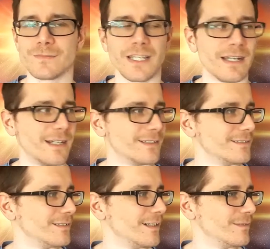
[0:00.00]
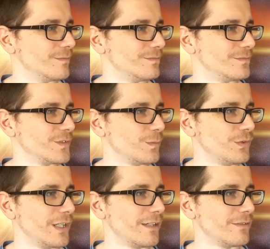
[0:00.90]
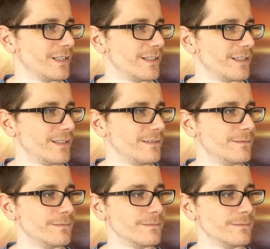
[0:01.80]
Yeah. Does Buddha have anything?